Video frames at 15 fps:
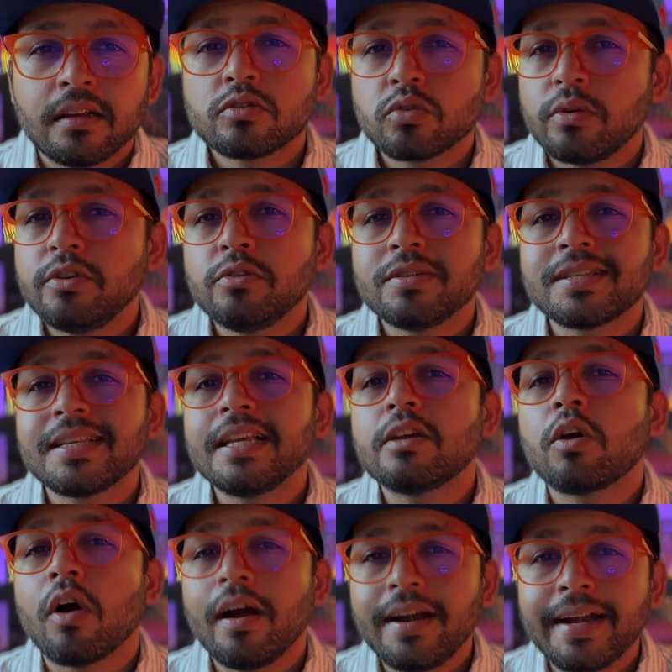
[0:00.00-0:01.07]
So you see
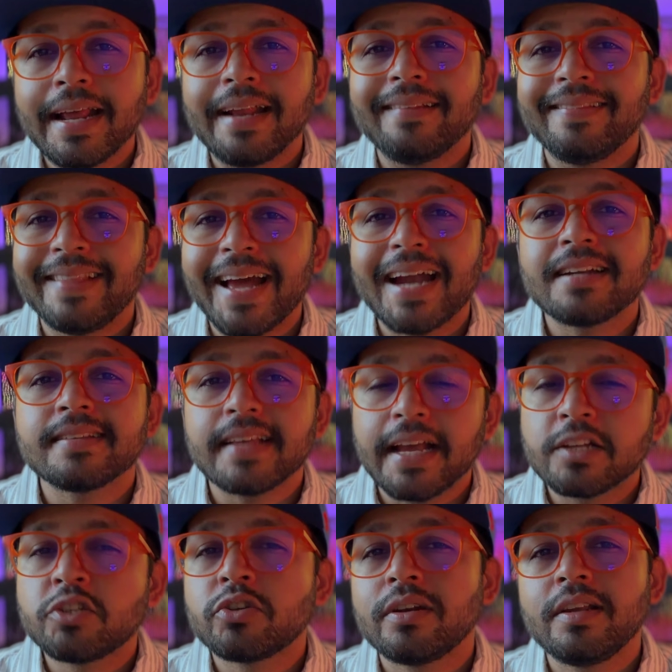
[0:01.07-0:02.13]
content that's
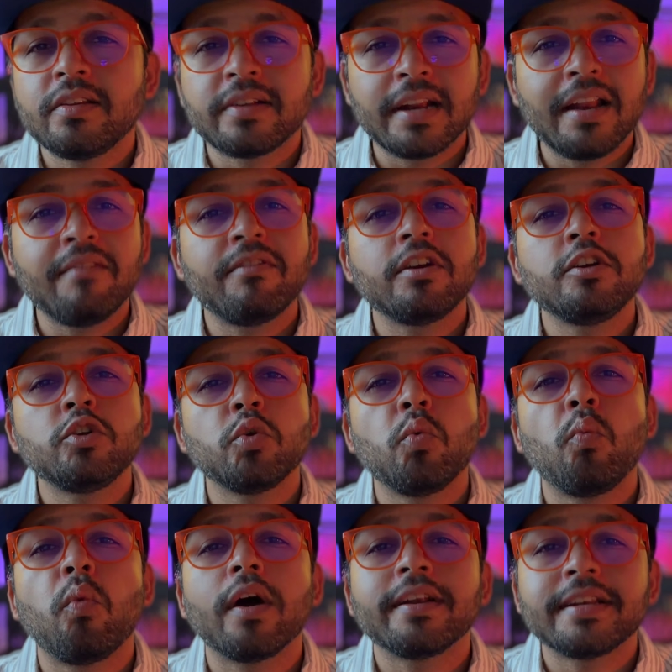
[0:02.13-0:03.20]
actually relevant to
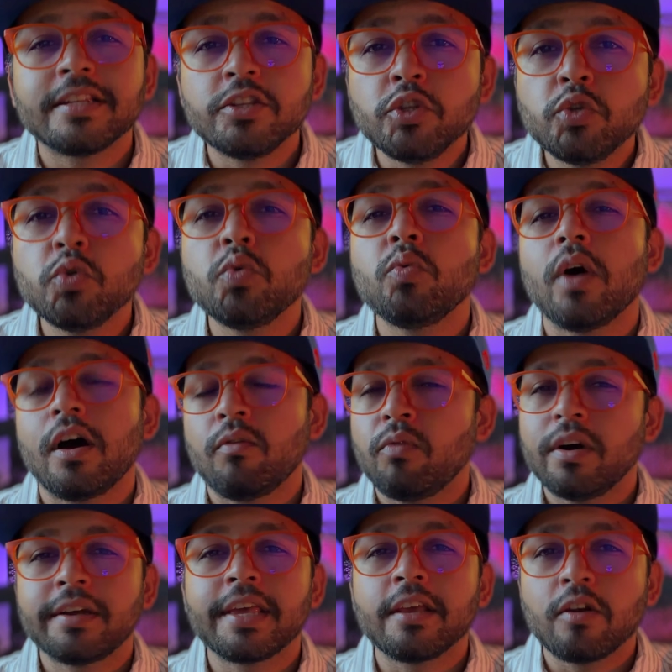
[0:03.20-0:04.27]
what you are
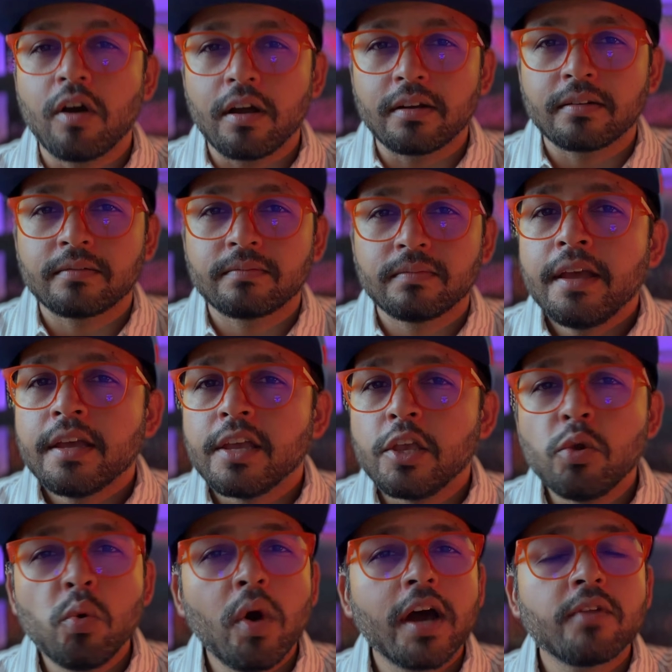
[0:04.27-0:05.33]
working on.
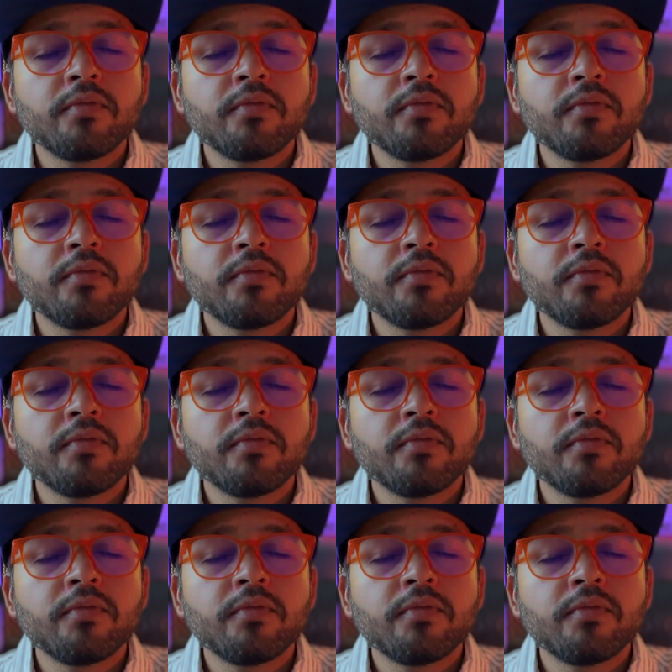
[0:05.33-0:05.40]
You are